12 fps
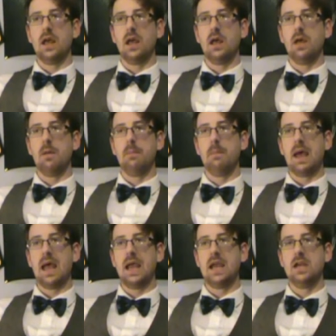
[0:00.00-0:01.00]
um,
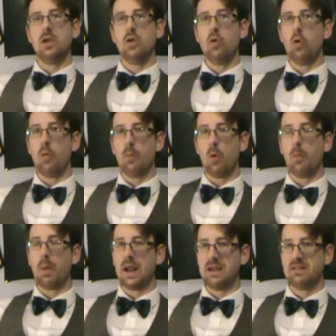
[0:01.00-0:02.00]
a normal
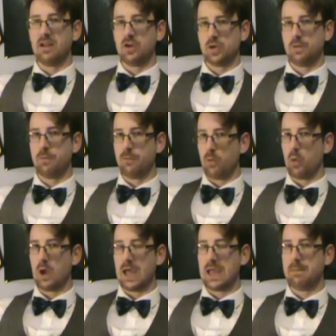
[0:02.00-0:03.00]
PlayStation 4
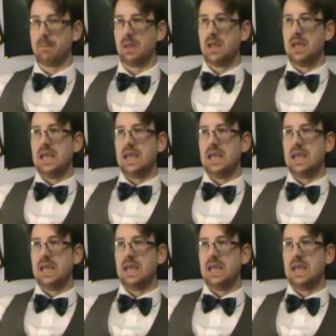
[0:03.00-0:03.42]
game